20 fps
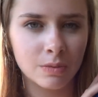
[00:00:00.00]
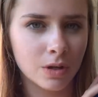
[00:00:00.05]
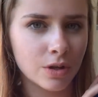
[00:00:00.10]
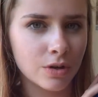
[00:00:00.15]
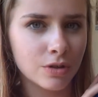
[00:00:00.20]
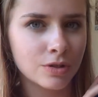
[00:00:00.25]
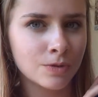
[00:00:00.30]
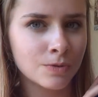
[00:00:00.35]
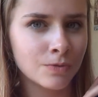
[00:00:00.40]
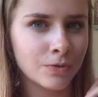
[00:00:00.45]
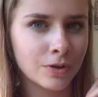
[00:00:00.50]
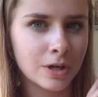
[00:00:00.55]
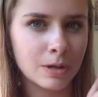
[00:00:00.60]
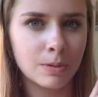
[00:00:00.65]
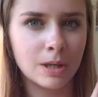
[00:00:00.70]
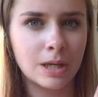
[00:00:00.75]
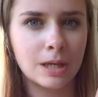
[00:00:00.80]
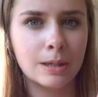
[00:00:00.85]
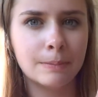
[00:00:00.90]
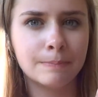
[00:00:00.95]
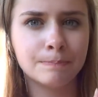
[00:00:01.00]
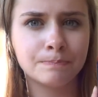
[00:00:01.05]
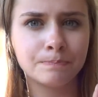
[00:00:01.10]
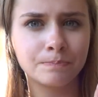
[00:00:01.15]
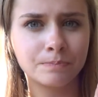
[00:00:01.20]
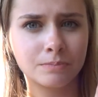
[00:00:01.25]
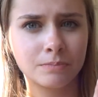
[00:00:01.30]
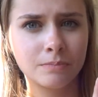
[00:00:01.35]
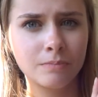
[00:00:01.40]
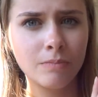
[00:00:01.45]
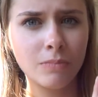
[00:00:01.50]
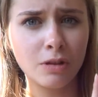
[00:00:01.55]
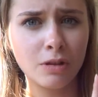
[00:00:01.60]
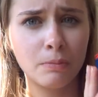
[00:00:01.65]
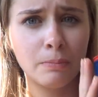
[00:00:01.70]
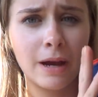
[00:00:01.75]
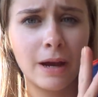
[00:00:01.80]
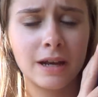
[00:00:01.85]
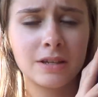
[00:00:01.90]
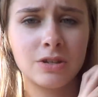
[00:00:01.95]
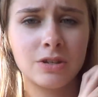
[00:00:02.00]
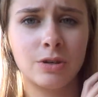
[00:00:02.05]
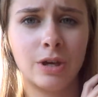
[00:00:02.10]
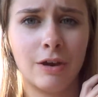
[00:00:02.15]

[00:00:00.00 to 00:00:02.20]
one of those freebie bags that